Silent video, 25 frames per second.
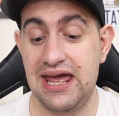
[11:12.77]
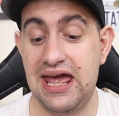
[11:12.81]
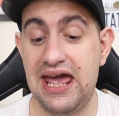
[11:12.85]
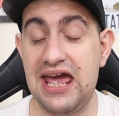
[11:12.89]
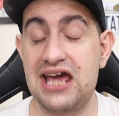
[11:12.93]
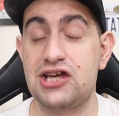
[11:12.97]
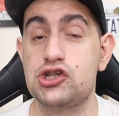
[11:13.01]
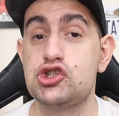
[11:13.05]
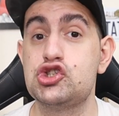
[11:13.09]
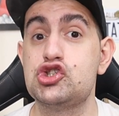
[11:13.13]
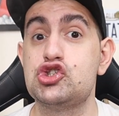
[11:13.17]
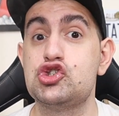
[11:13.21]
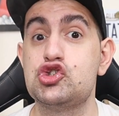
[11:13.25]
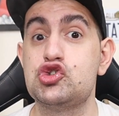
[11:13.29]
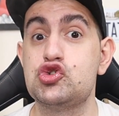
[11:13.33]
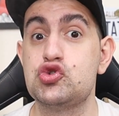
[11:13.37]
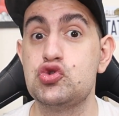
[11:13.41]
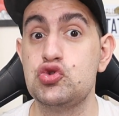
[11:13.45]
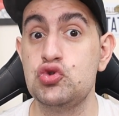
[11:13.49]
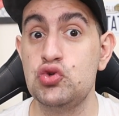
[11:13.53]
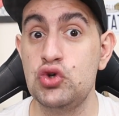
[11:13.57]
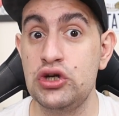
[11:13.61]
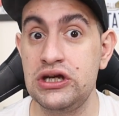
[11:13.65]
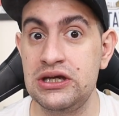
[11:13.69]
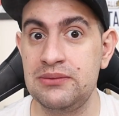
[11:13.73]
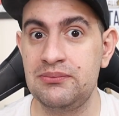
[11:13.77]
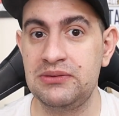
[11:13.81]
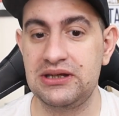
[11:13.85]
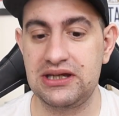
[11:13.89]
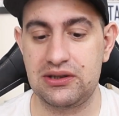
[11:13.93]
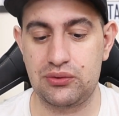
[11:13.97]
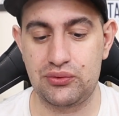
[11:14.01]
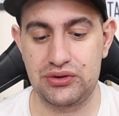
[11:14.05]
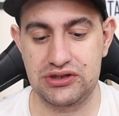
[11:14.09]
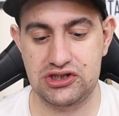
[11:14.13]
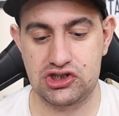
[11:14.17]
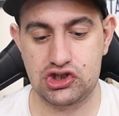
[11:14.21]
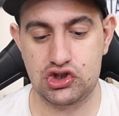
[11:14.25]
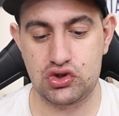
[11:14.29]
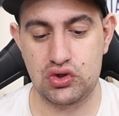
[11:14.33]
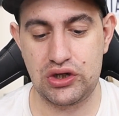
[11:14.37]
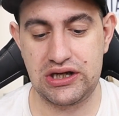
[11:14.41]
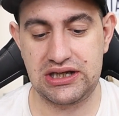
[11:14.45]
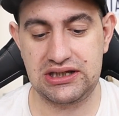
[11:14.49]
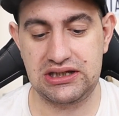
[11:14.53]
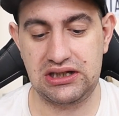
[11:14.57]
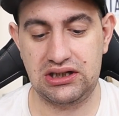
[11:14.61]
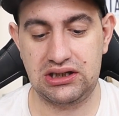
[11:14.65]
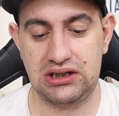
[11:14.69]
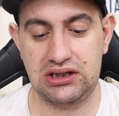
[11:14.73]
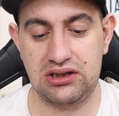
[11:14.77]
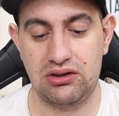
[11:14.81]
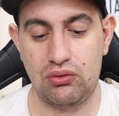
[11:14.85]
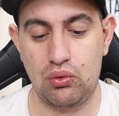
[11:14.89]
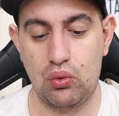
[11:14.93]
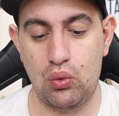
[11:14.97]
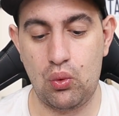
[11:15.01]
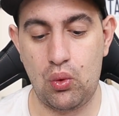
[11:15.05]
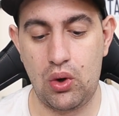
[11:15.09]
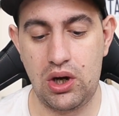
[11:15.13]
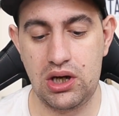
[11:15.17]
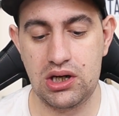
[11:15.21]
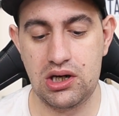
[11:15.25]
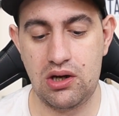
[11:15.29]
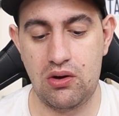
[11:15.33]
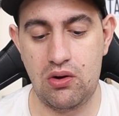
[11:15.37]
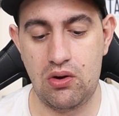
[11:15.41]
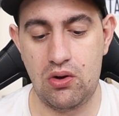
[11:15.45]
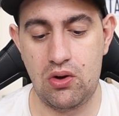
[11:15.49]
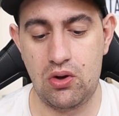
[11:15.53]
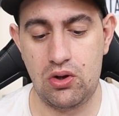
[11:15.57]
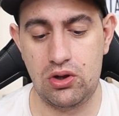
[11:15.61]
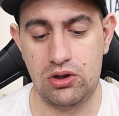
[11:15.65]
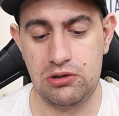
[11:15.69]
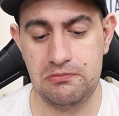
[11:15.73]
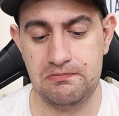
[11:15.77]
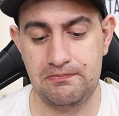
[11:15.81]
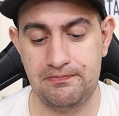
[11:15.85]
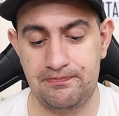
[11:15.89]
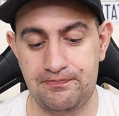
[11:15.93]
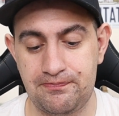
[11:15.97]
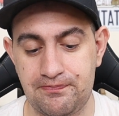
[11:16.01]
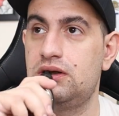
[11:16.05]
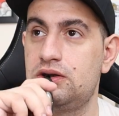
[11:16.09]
extremely restricted. One hole.